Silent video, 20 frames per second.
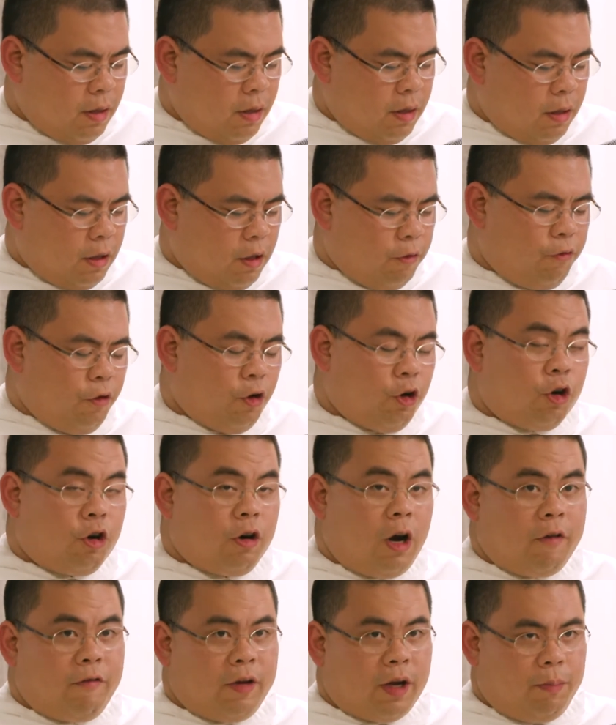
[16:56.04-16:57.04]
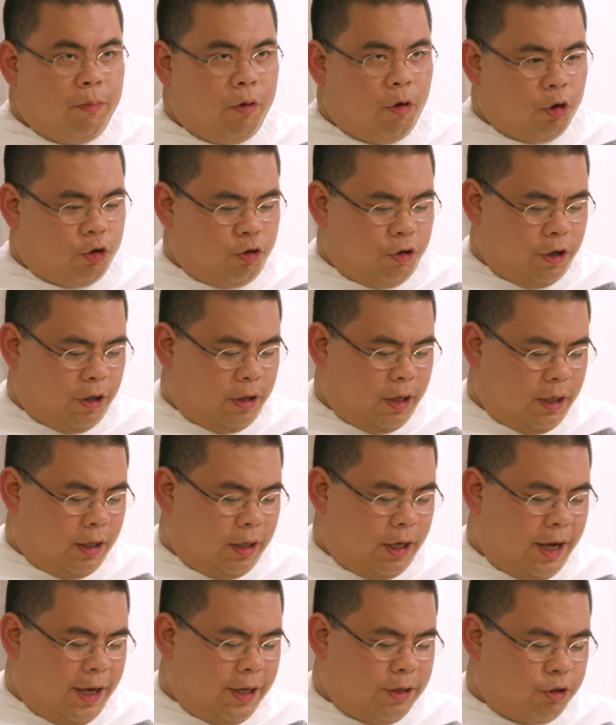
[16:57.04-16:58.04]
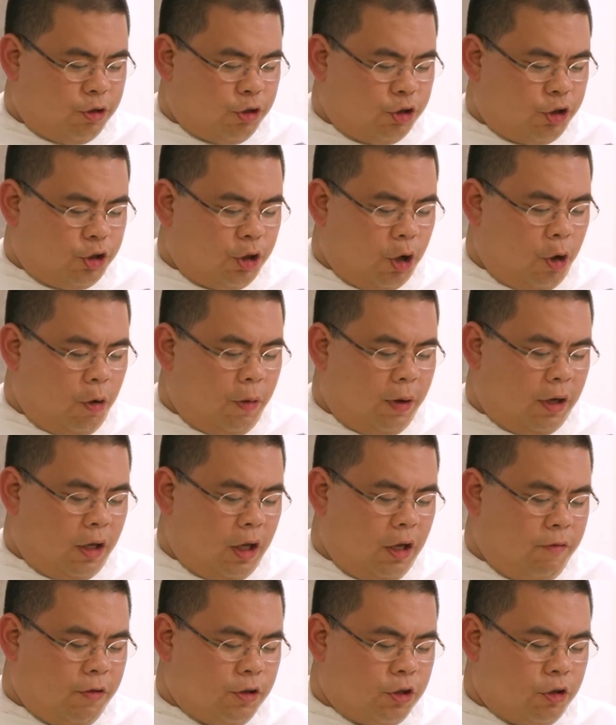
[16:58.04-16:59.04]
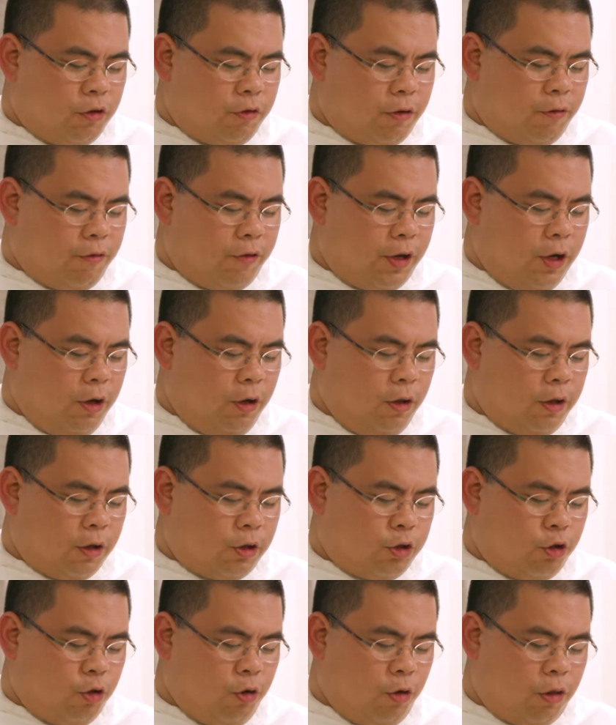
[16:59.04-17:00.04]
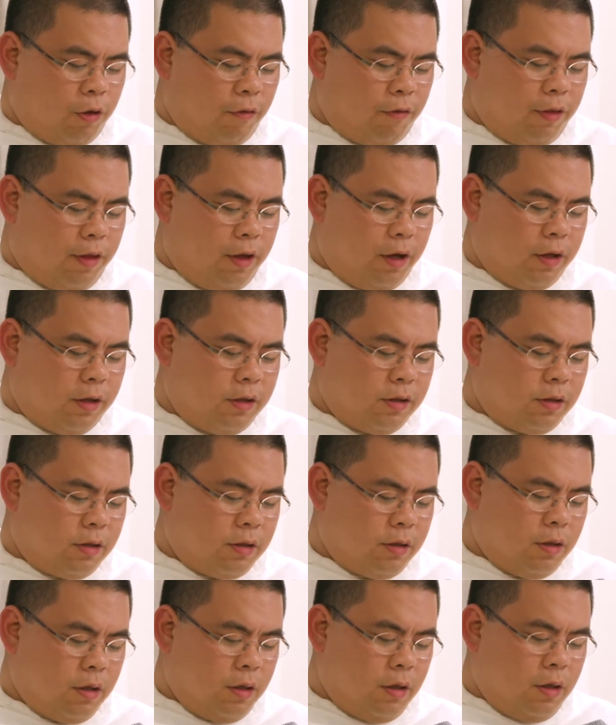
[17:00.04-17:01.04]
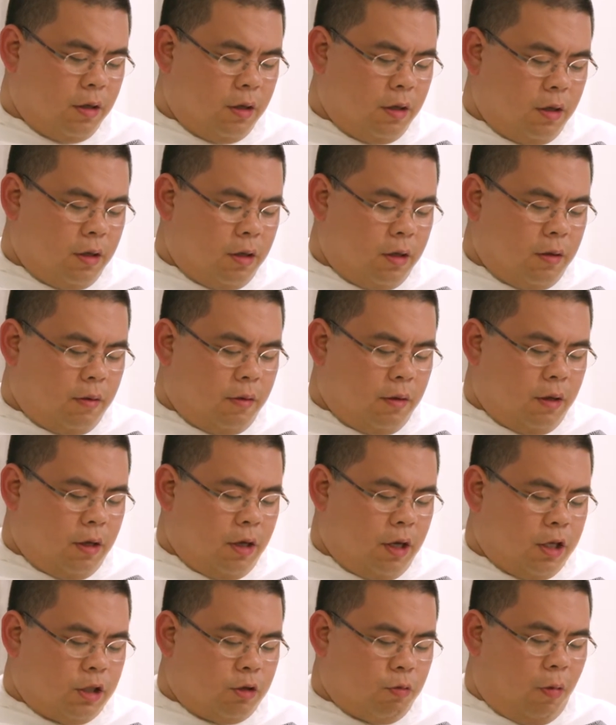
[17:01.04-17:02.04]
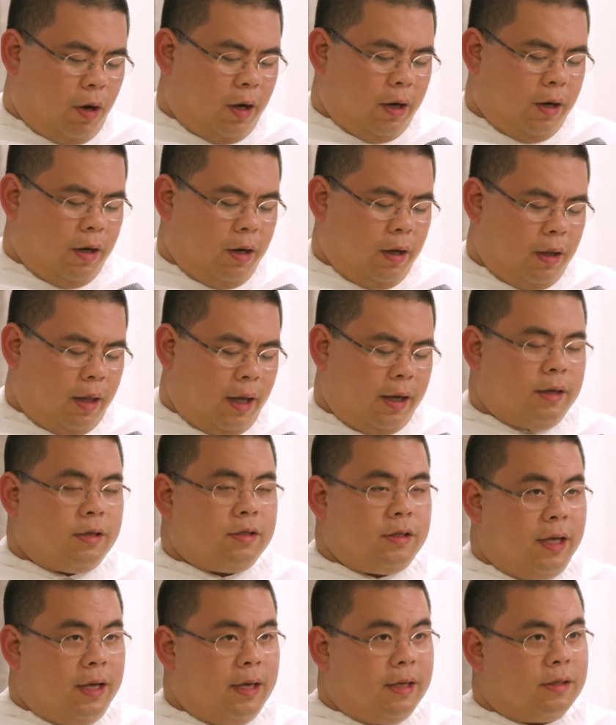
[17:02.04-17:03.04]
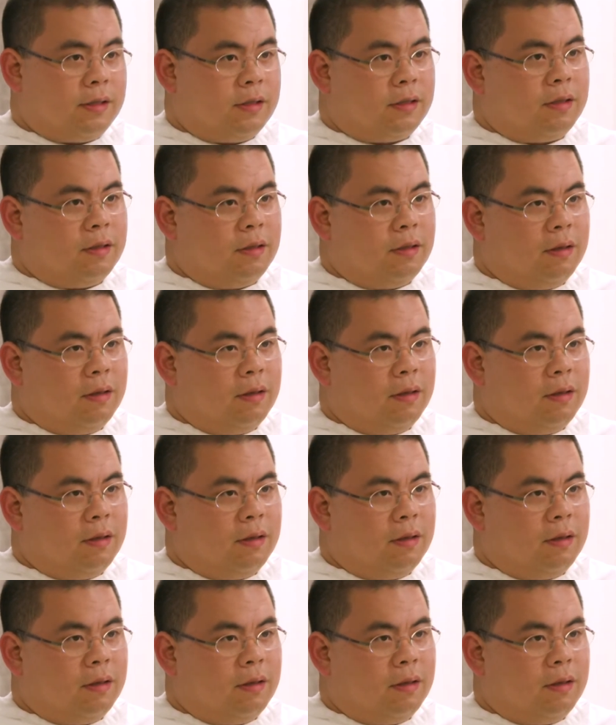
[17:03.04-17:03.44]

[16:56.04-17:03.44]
The photographic portrait that dares to show and even to reveal the truth of this is one that says,